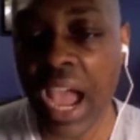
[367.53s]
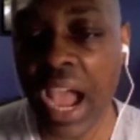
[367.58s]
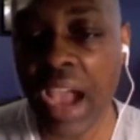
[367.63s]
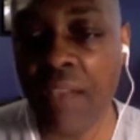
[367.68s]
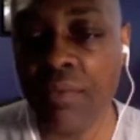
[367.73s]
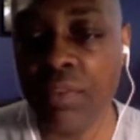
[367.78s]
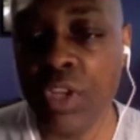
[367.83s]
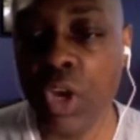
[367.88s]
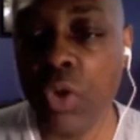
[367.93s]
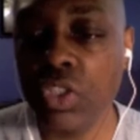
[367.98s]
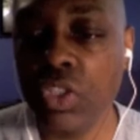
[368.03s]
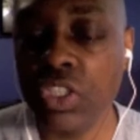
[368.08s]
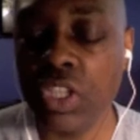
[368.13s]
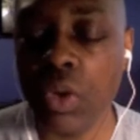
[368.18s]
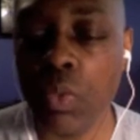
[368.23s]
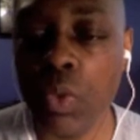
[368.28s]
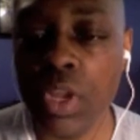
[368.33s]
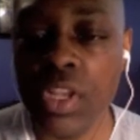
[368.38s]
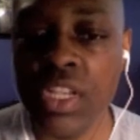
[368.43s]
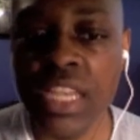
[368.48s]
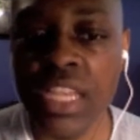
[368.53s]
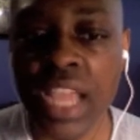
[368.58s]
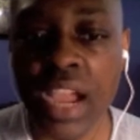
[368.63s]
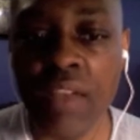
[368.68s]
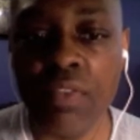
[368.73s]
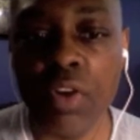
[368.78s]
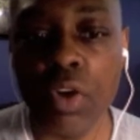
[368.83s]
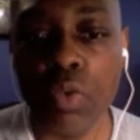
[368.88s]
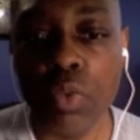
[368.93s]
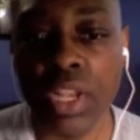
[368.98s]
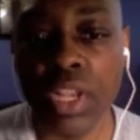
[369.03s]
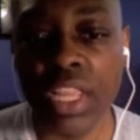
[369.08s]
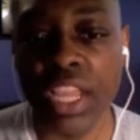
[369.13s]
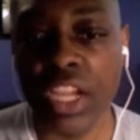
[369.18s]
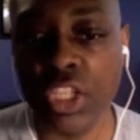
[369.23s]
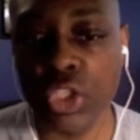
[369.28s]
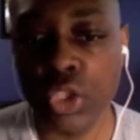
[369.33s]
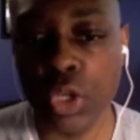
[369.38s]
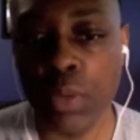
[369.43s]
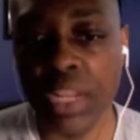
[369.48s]
I've noticed that we never really
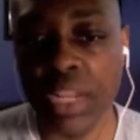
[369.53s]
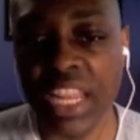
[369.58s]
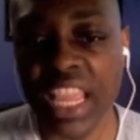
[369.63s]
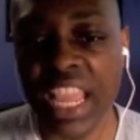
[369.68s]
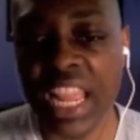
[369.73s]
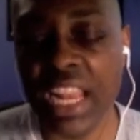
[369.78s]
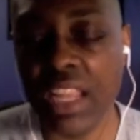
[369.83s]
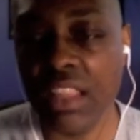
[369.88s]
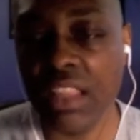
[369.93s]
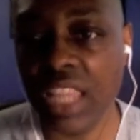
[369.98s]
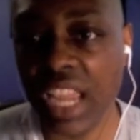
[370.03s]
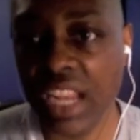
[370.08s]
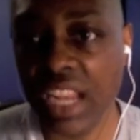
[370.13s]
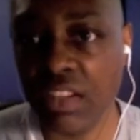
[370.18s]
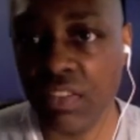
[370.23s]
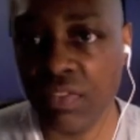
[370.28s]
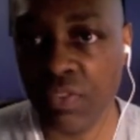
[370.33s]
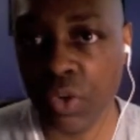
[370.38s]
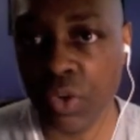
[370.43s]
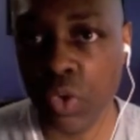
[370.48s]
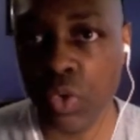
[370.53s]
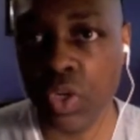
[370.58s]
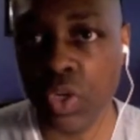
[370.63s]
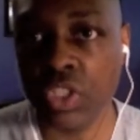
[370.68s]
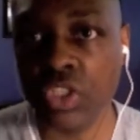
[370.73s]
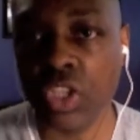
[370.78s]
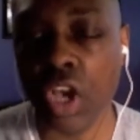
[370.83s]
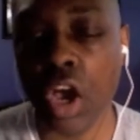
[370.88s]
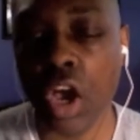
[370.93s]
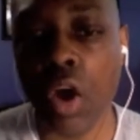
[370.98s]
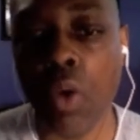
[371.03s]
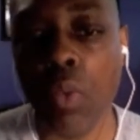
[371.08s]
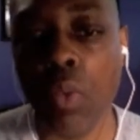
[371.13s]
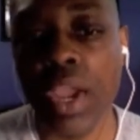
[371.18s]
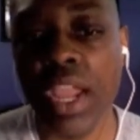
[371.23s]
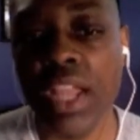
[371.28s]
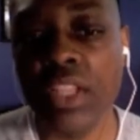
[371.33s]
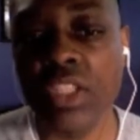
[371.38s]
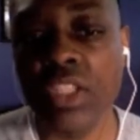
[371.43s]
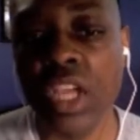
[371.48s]
attribute anything to food. It's
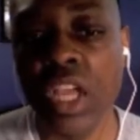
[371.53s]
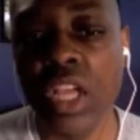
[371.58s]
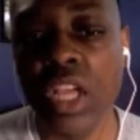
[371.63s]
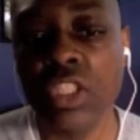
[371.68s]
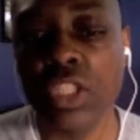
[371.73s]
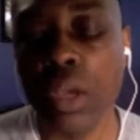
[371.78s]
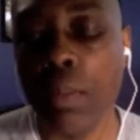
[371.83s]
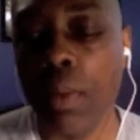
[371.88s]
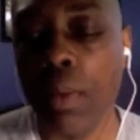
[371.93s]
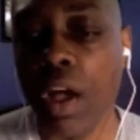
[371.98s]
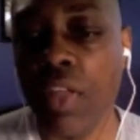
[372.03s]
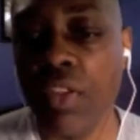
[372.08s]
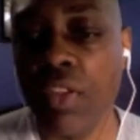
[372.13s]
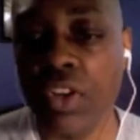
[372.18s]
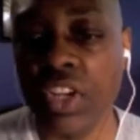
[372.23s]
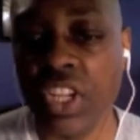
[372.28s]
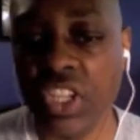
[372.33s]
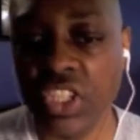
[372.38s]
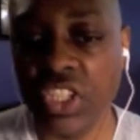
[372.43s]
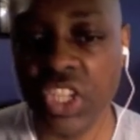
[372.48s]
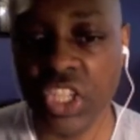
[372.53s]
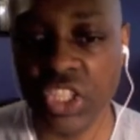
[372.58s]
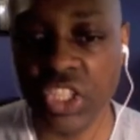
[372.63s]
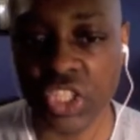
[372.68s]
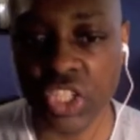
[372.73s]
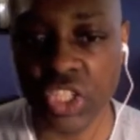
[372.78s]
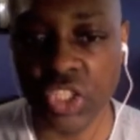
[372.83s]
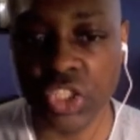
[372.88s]
always some other condition.